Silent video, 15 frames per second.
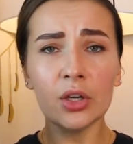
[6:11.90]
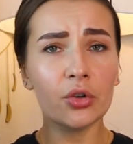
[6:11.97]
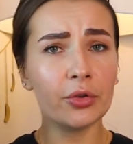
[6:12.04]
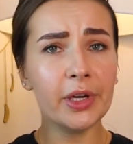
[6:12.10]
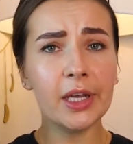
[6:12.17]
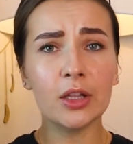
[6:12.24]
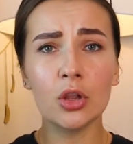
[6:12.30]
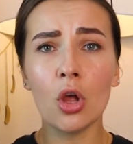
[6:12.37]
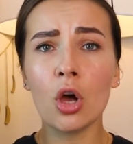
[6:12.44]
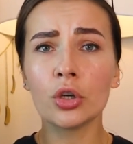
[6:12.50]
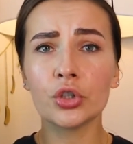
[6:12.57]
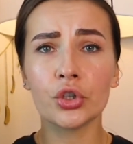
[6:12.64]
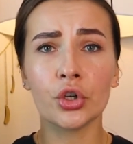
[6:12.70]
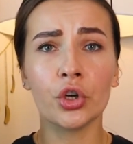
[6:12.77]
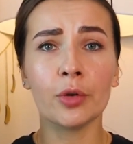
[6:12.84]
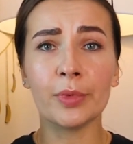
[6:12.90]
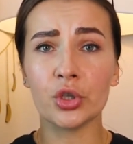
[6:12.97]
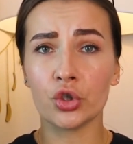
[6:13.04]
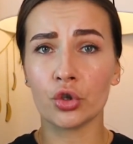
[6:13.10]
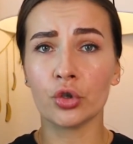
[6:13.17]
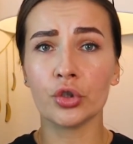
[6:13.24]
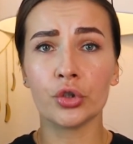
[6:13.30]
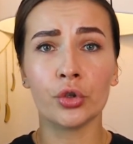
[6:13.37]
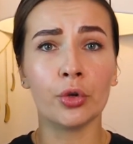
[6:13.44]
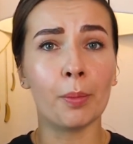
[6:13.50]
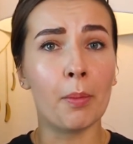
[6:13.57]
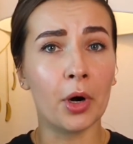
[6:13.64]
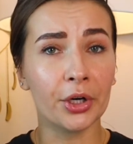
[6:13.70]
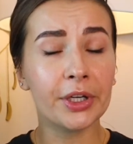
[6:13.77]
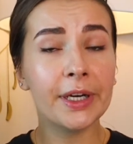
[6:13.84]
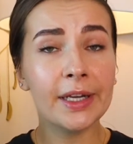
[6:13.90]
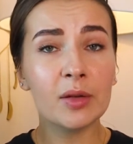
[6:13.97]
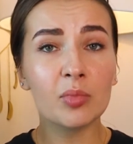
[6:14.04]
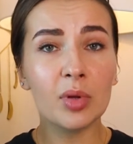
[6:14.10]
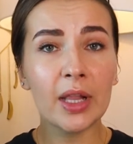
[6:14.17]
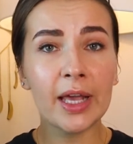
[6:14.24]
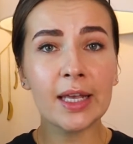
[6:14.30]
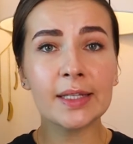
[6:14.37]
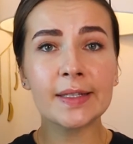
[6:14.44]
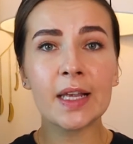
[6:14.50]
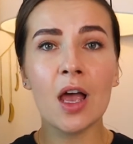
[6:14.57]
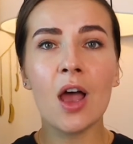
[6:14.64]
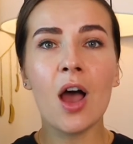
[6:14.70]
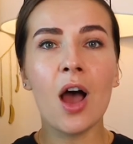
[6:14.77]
create long-term and short-term marketing plans.